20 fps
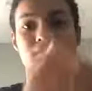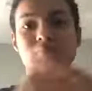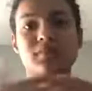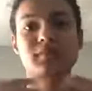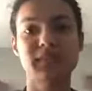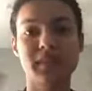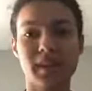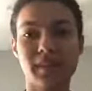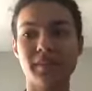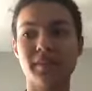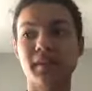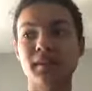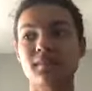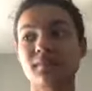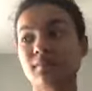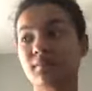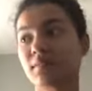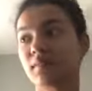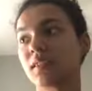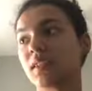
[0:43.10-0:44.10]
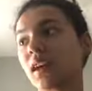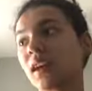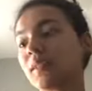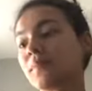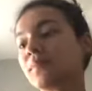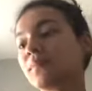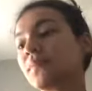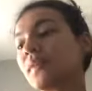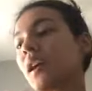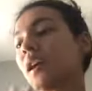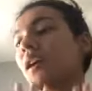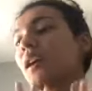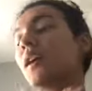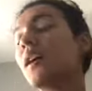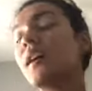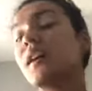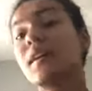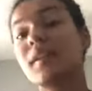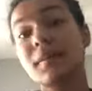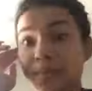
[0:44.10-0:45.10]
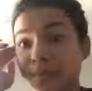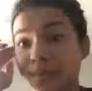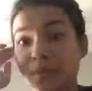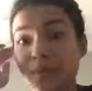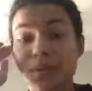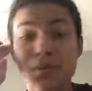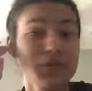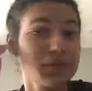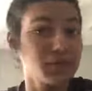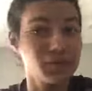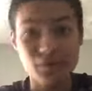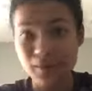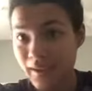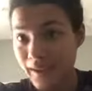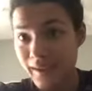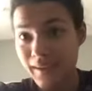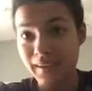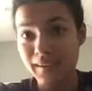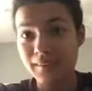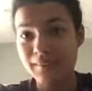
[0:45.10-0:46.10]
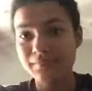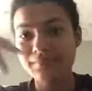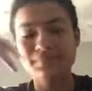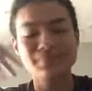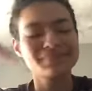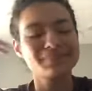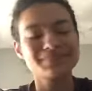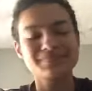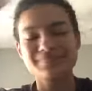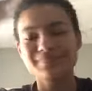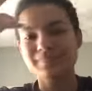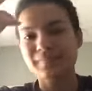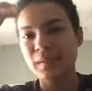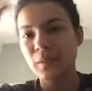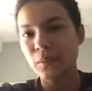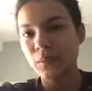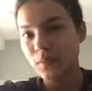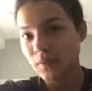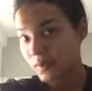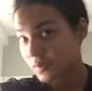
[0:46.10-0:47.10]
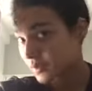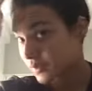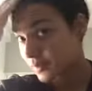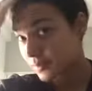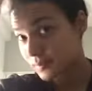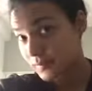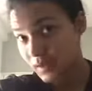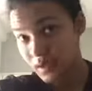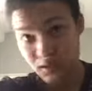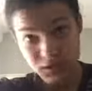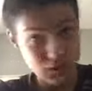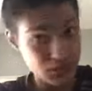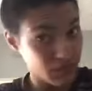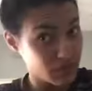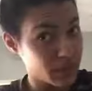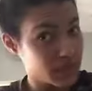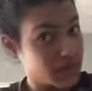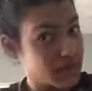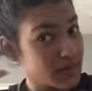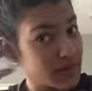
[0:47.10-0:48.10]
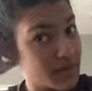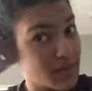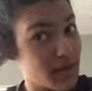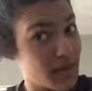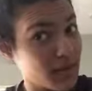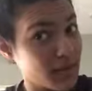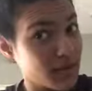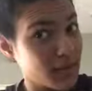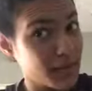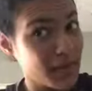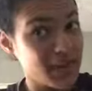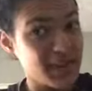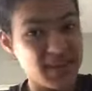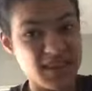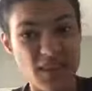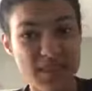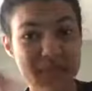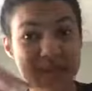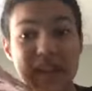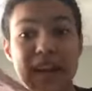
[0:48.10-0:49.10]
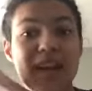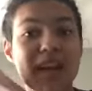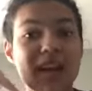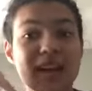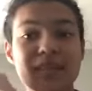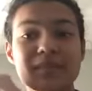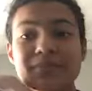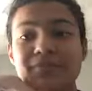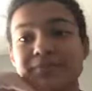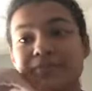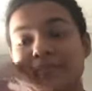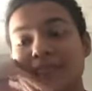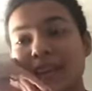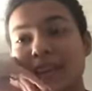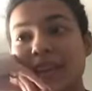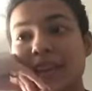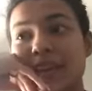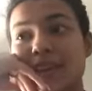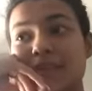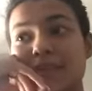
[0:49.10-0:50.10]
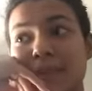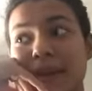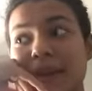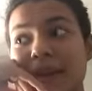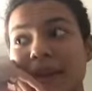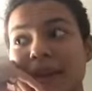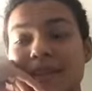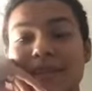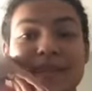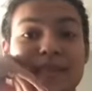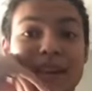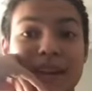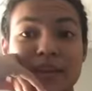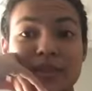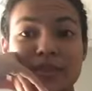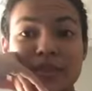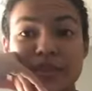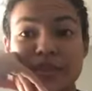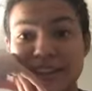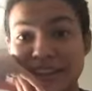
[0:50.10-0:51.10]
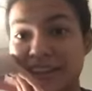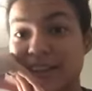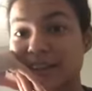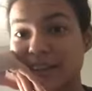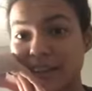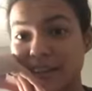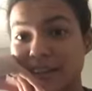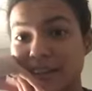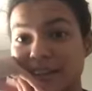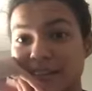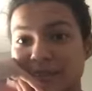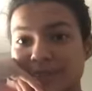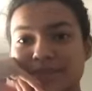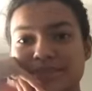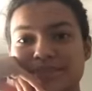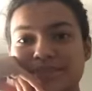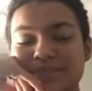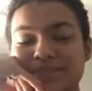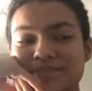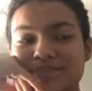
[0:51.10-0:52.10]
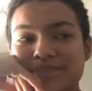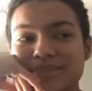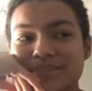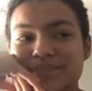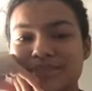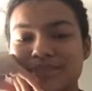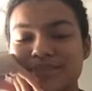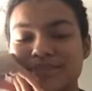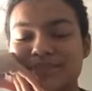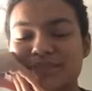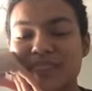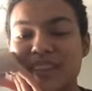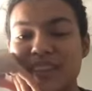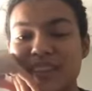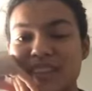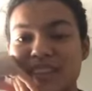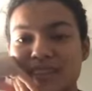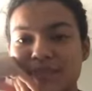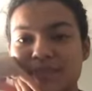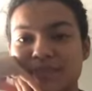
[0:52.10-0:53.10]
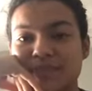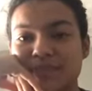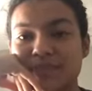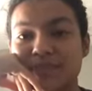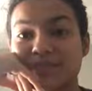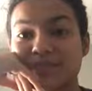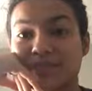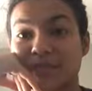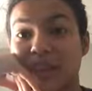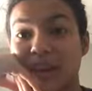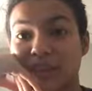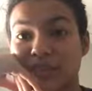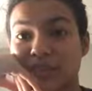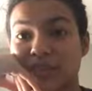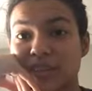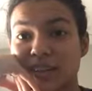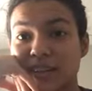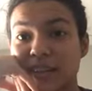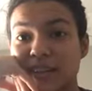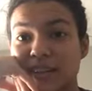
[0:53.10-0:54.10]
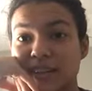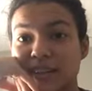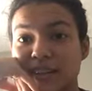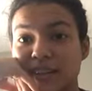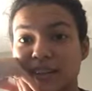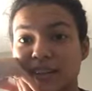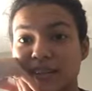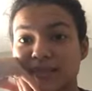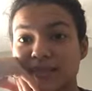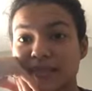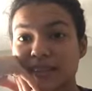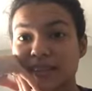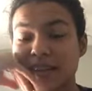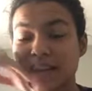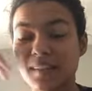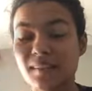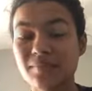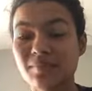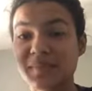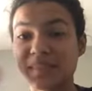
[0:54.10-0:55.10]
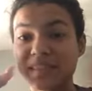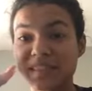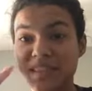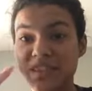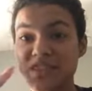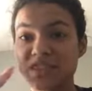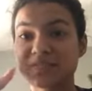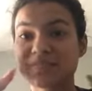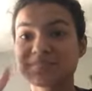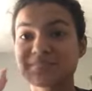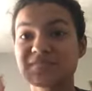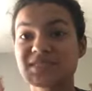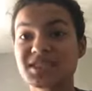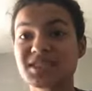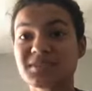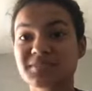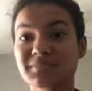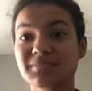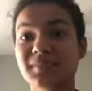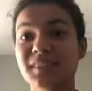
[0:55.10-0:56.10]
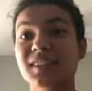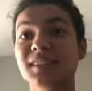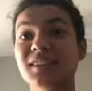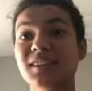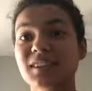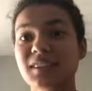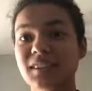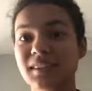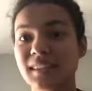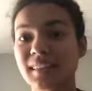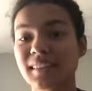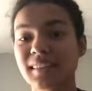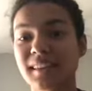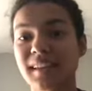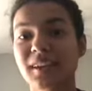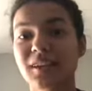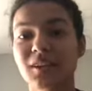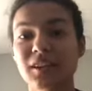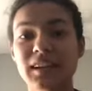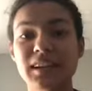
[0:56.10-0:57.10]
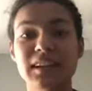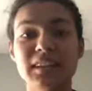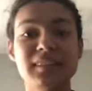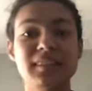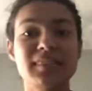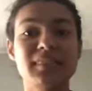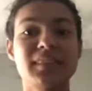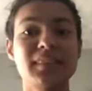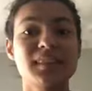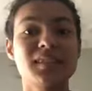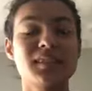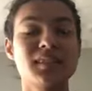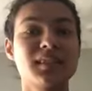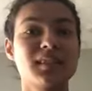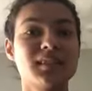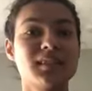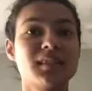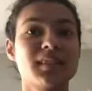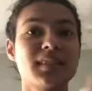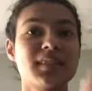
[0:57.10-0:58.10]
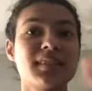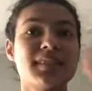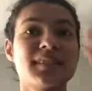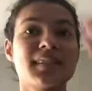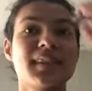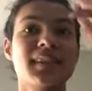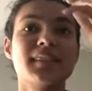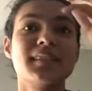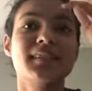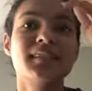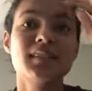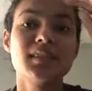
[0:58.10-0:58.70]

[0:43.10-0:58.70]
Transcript: nothing done before. So today we're gonna do this mess of a hair because my hair is naturally curled. It's naturally curled, like legit just curls, like really thick curls, and